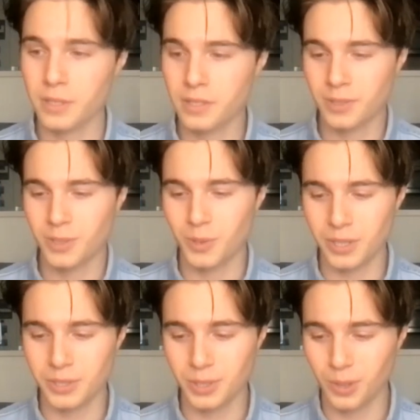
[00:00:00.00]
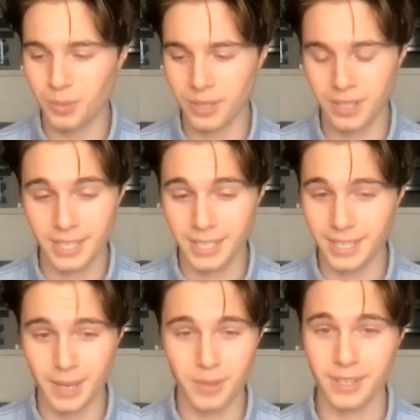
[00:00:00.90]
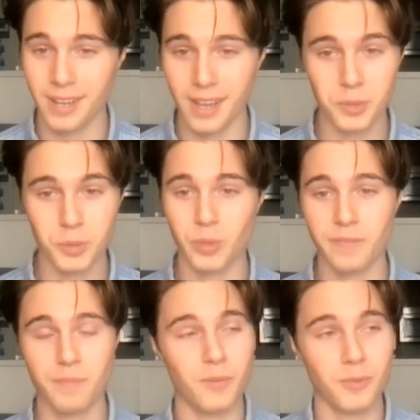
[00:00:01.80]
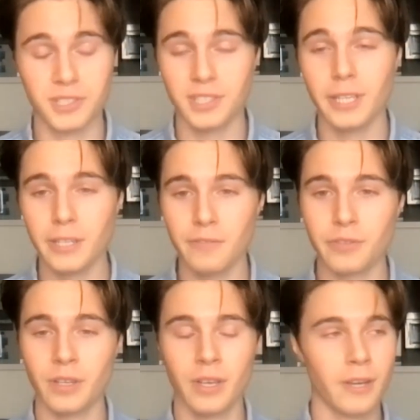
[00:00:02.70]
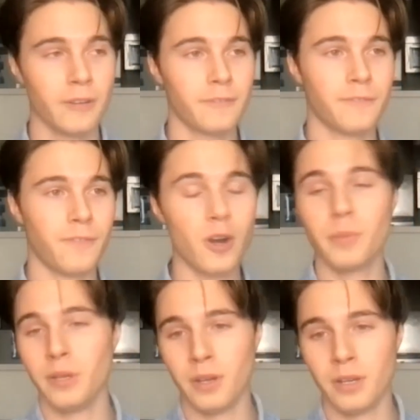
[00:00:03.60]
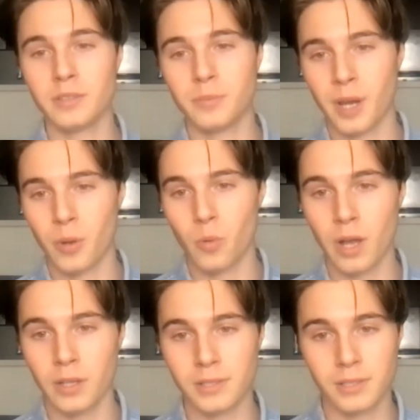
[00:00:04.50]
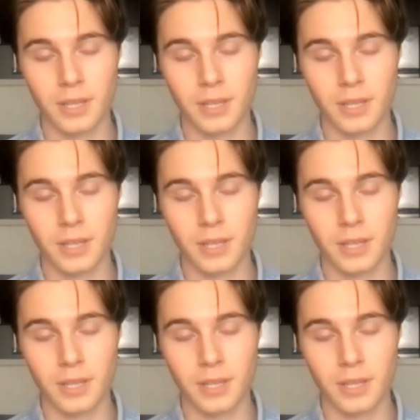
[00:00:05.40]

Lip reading: It's such a great show. But it I mean, we've been received far beyond my wildest